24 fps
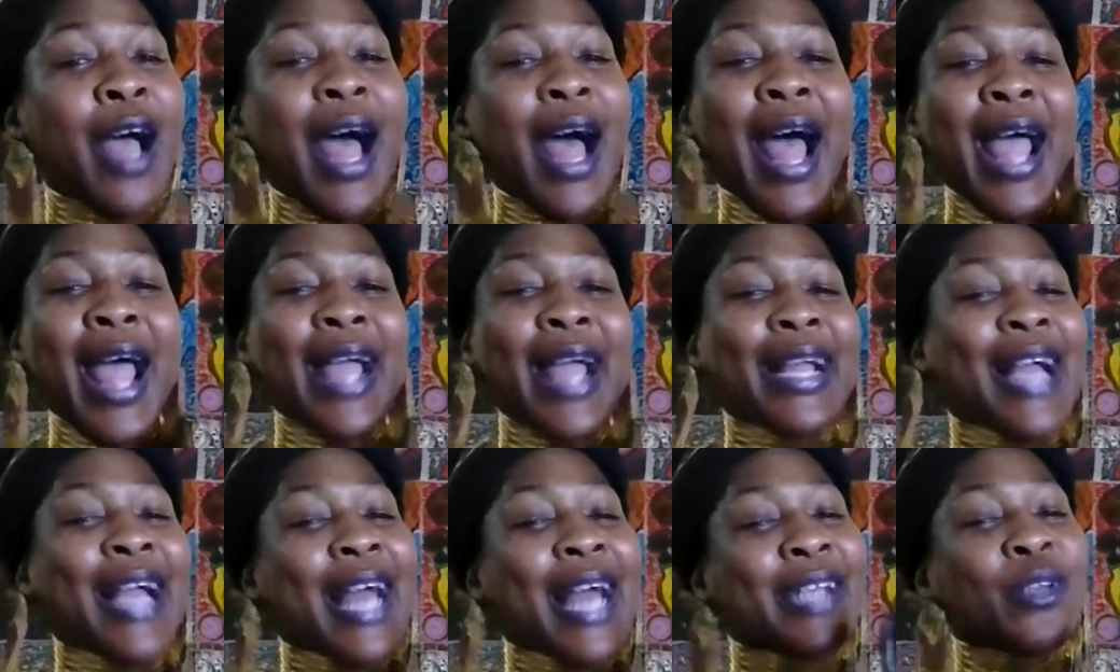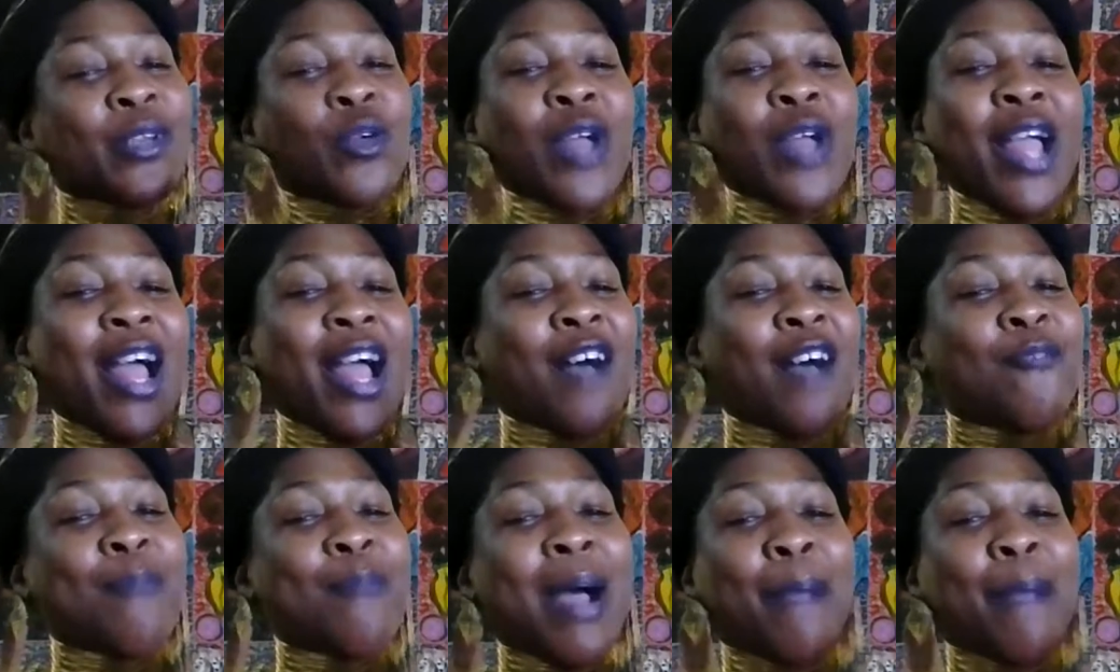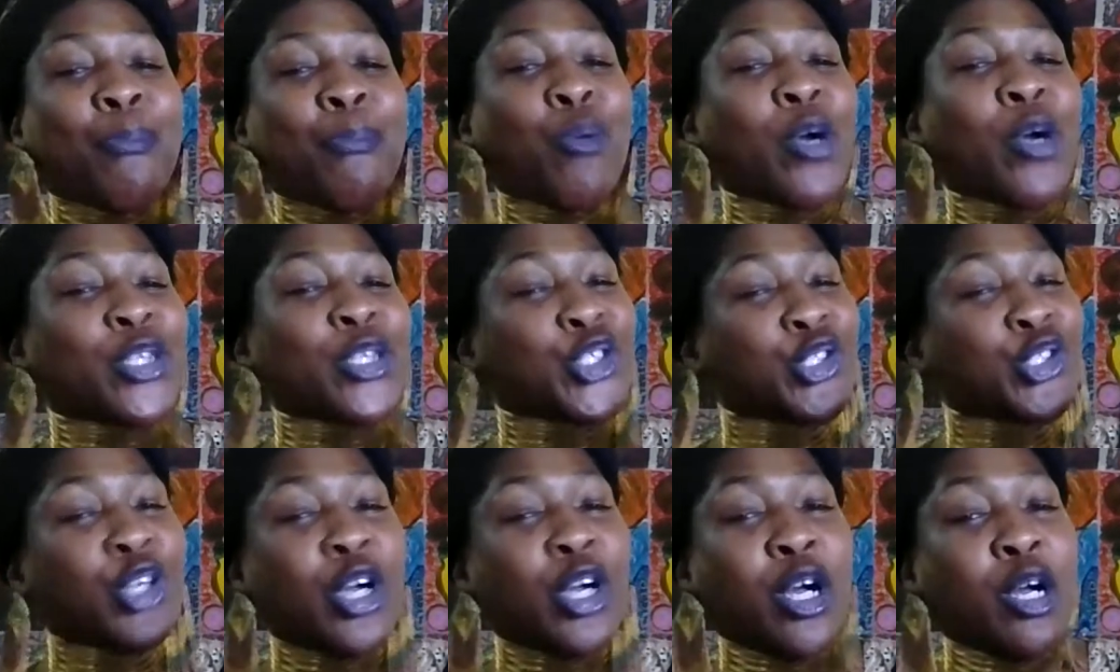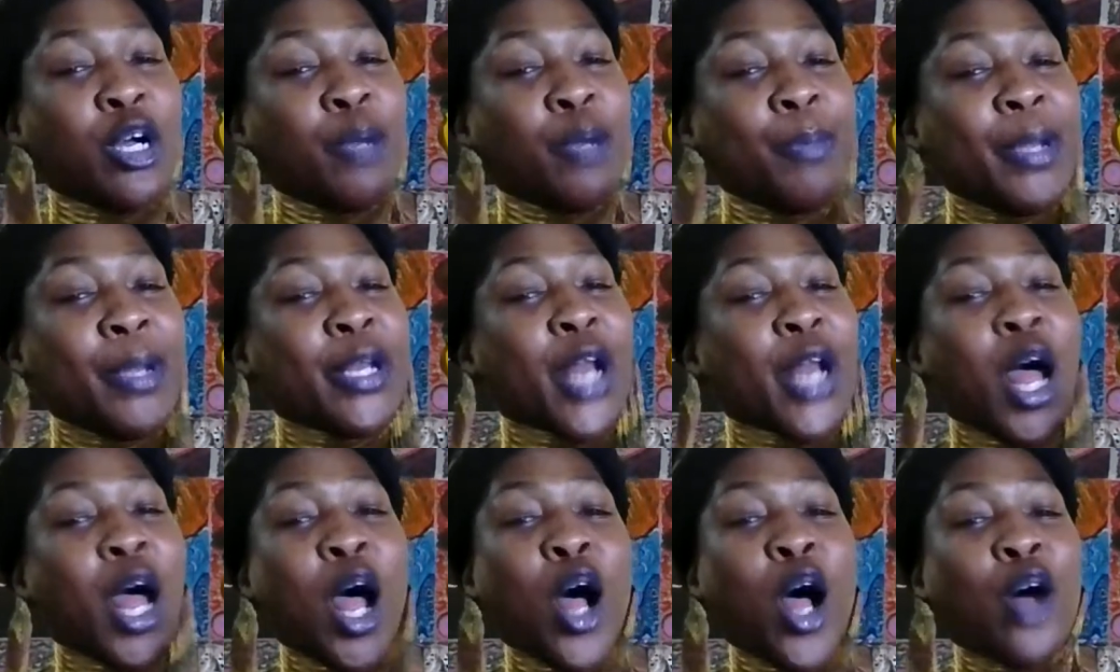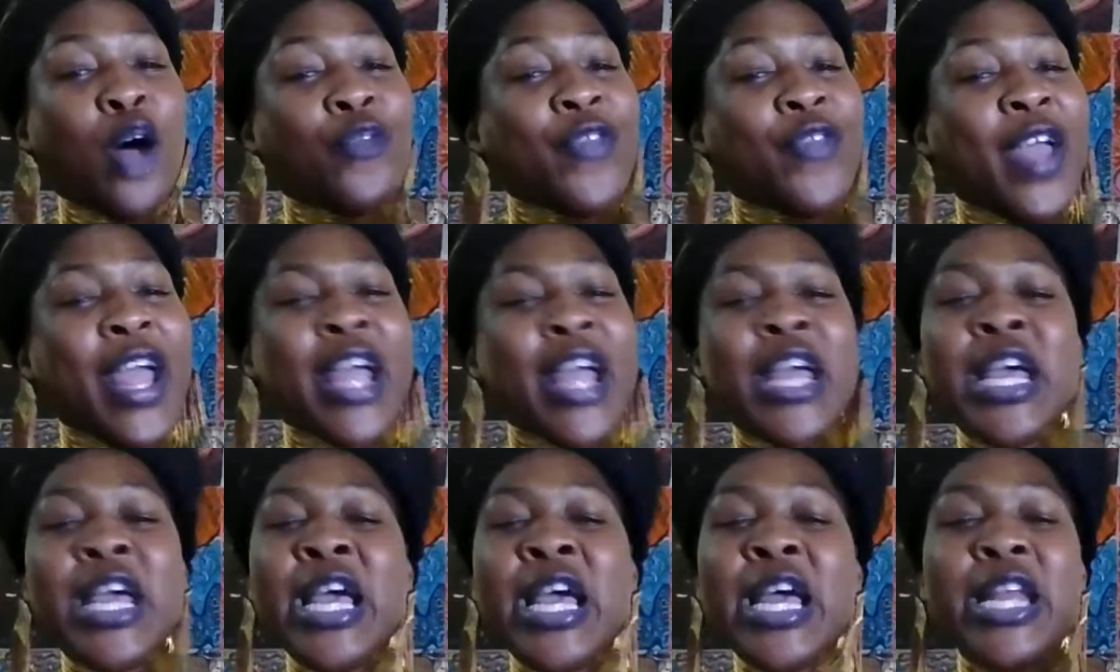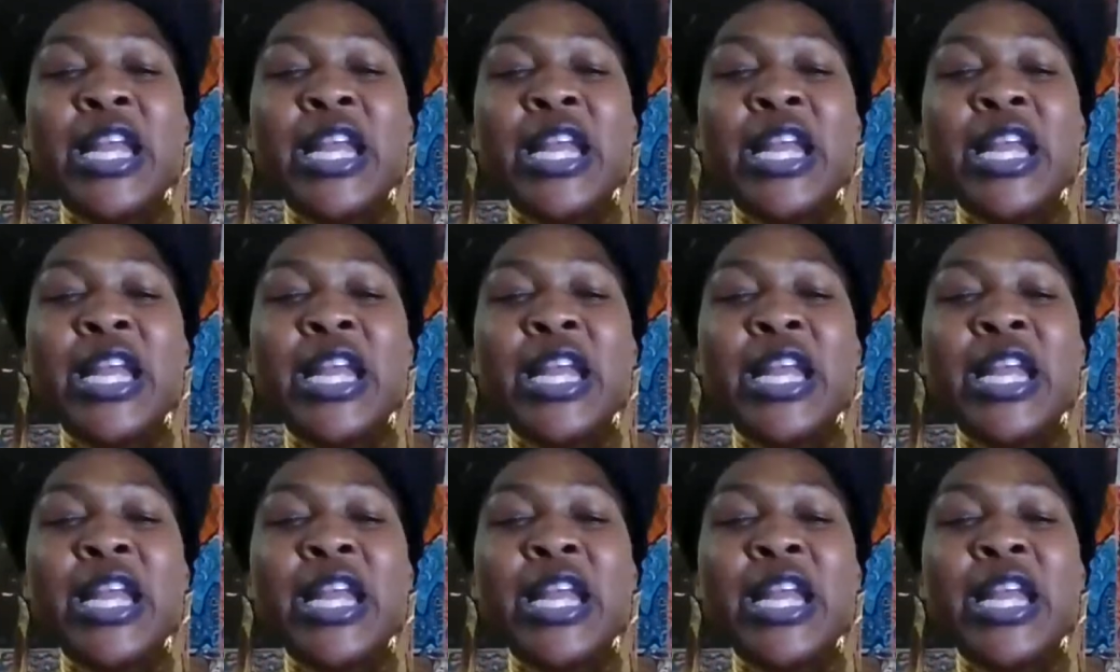I ain't got to have my pressure up and all that.